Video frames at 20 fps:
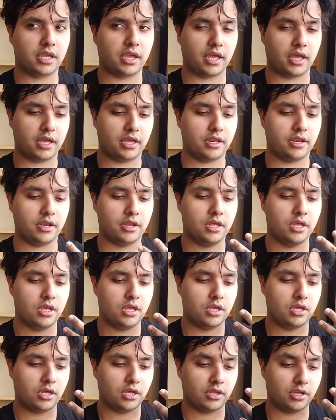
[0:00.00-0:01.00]
can
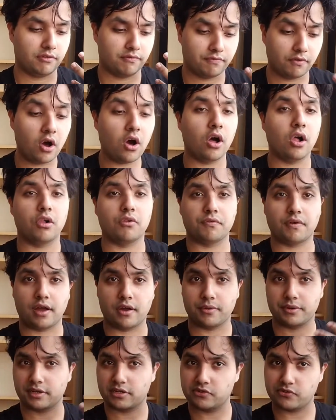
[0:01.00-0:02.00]
evolve,
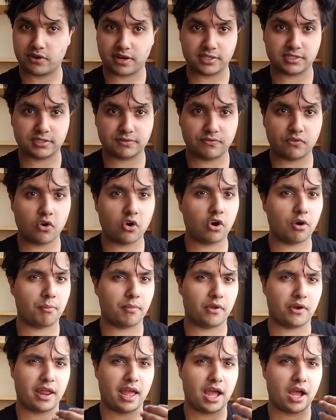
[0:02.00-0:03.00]
how it can
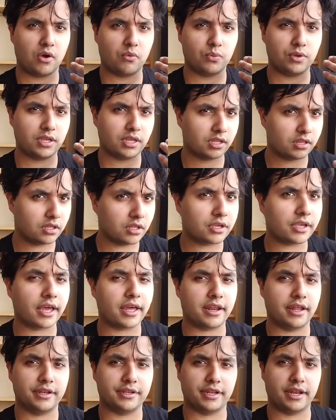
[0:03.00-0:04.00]
transform, and how we can look
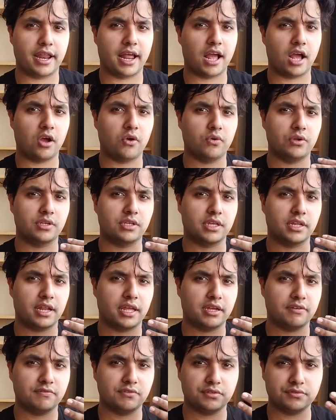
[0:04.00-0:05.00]
at it, and how it can
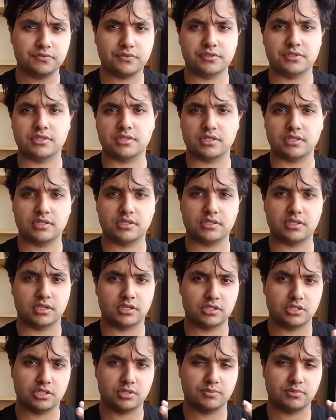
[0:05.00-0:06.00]
have differences
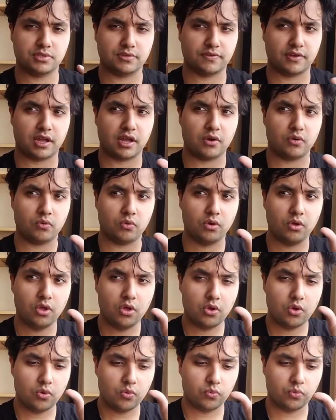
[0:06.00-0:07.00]
in terms of how
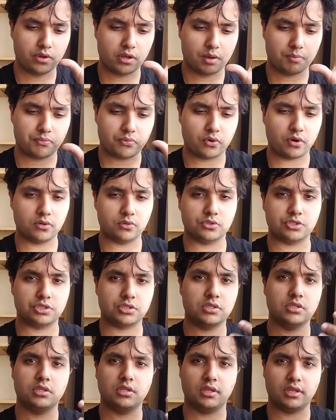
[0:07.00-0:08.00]
we approach
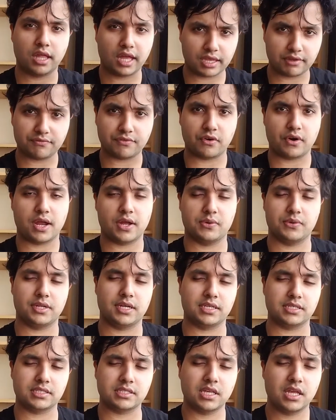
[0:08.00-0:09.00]
life around
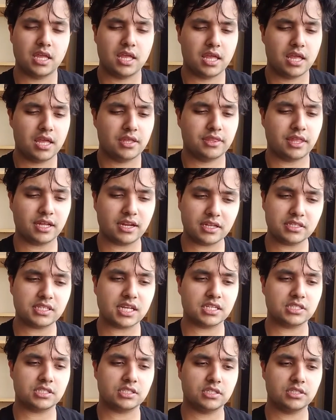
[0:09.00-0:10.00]
us. That is
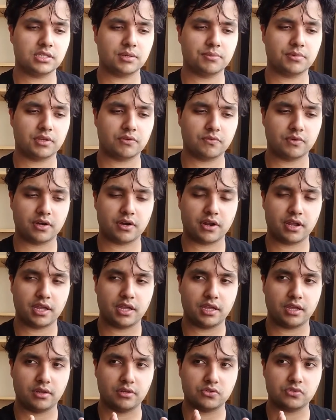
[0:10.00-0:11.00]
actually something
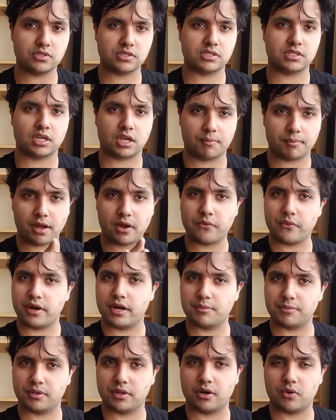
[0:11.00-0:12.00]
very interesting about
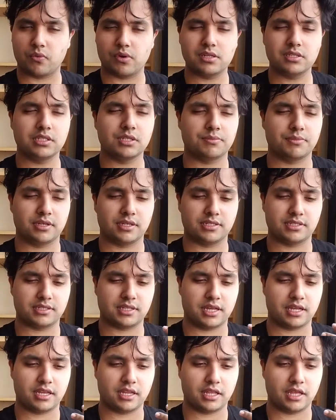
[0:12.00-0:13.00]
Ready Player One to me, is
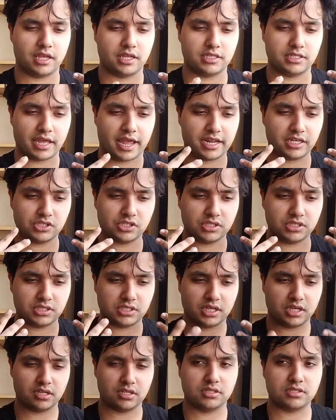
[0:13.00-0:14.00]
that it actually
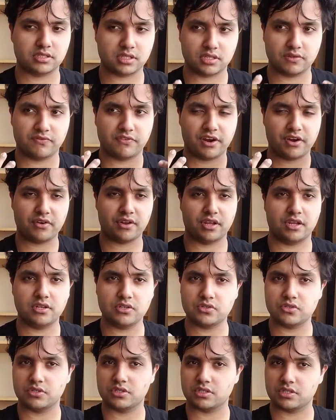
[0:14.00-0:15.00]
tells a very
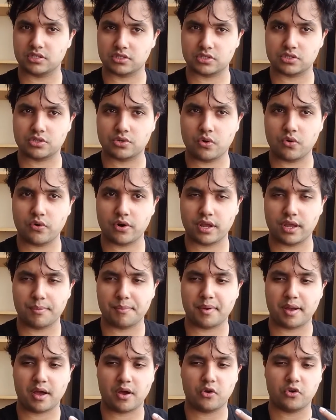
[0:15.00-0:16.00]
interesting story
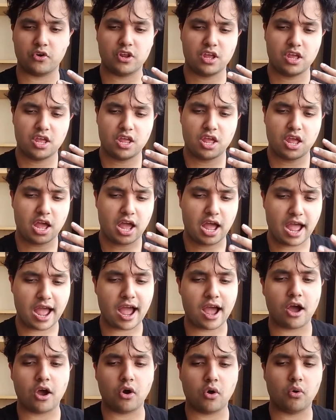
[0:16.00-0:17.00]
about
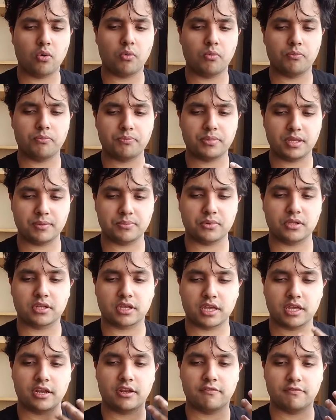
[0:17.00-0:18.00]
how people
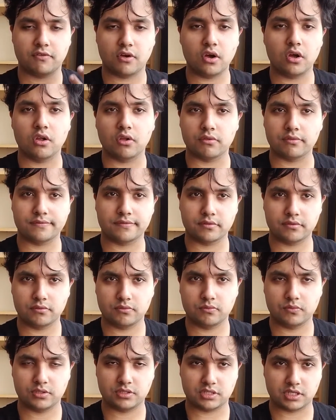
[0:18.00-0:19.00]
can evolve
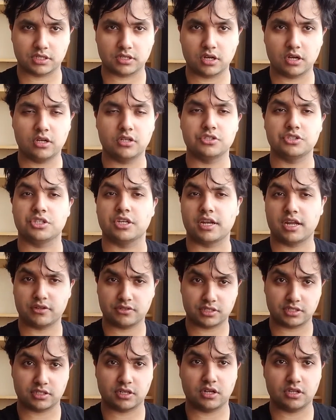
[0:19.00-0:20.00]
with technology and how
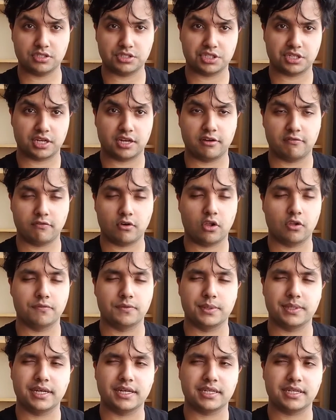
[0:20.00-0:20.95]
technology can evolve with